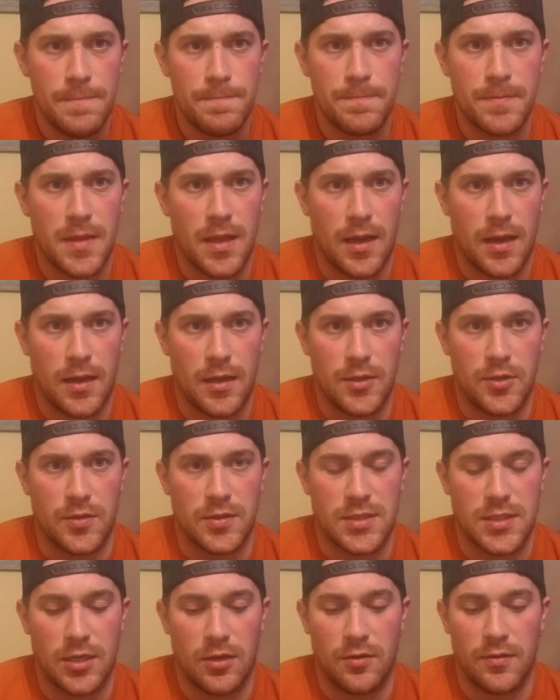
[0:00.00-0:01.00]
You can
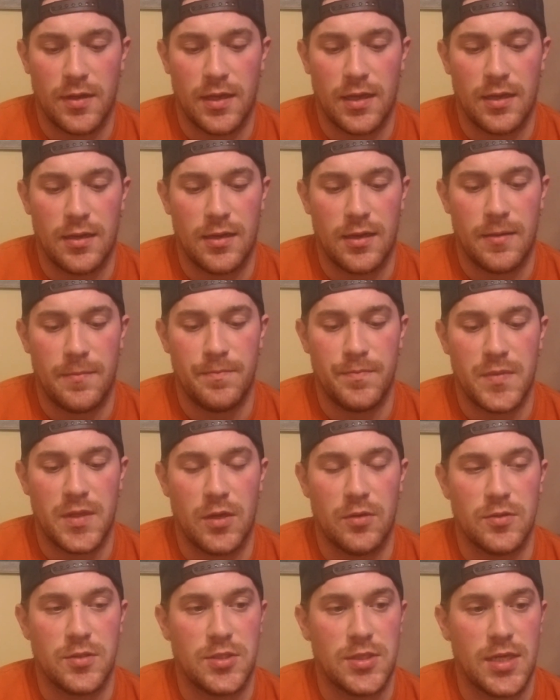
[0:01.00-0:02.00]
tell that
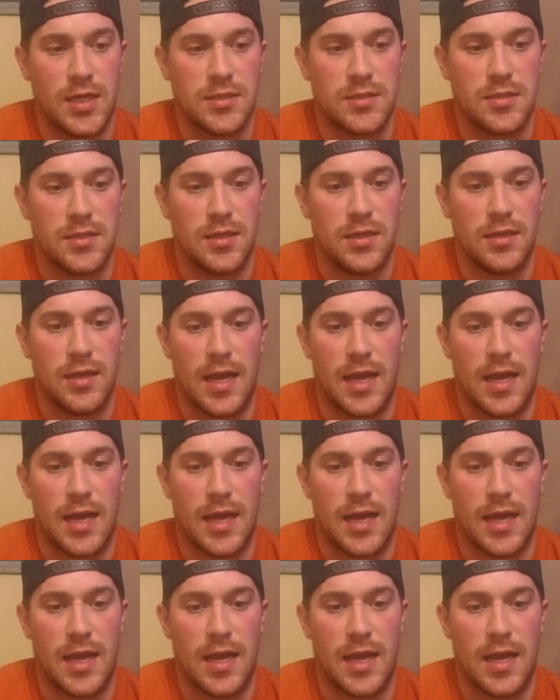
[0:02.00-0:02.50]
Jesse,